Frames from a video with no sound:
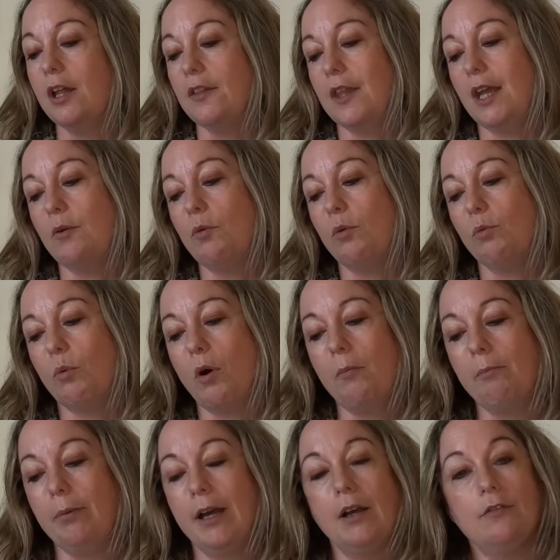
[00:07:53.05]
they were
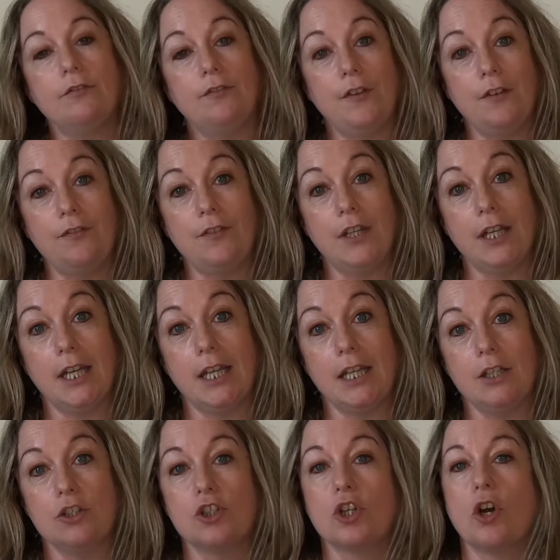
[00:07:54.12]
£1.50
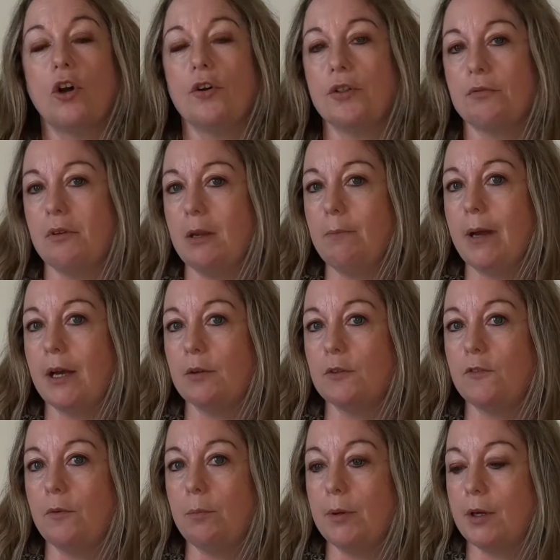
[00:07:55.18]
each, or £3
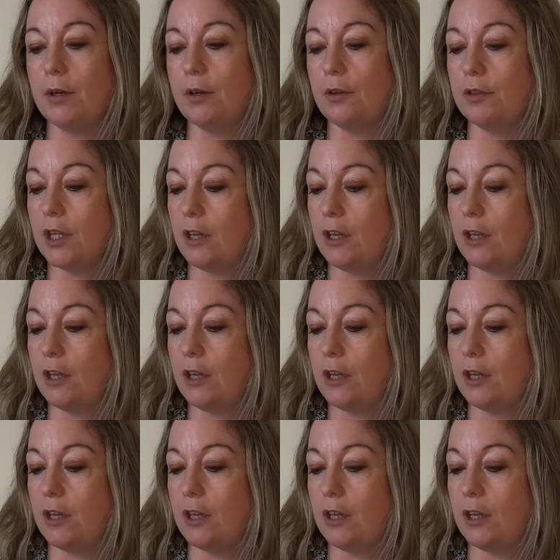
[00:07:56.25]
for both.